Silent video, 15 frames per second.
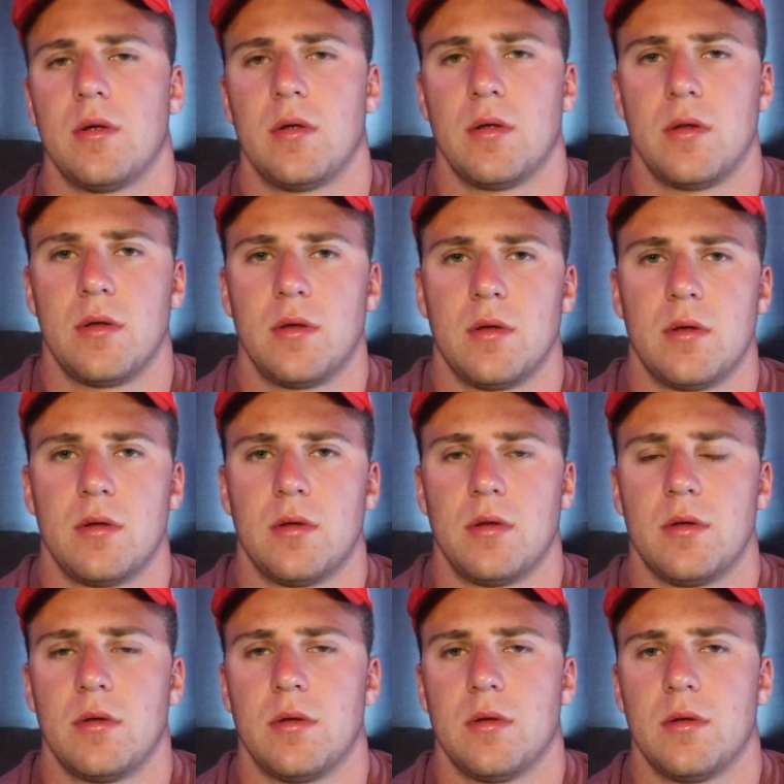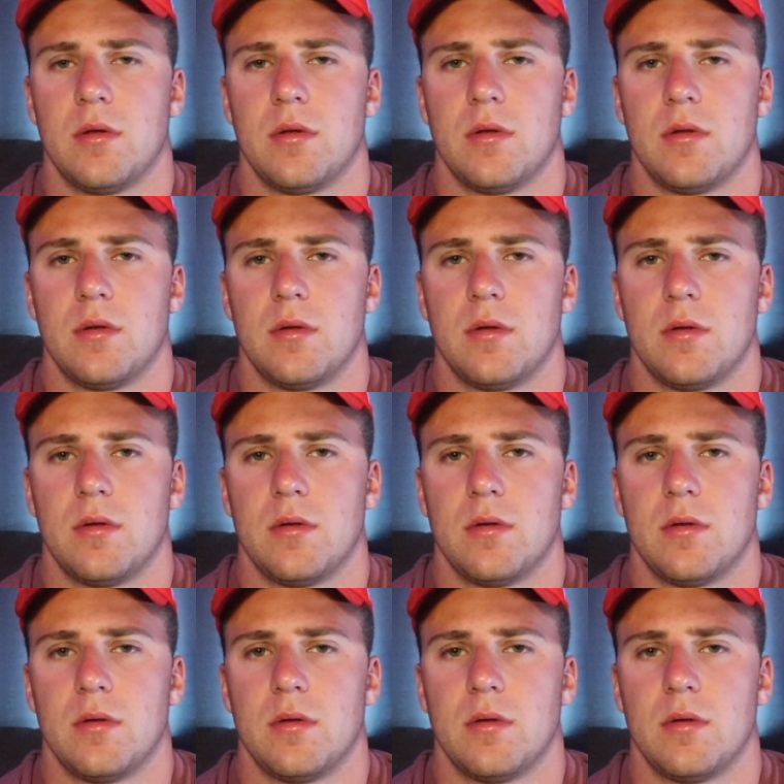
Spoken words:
(no one is talking)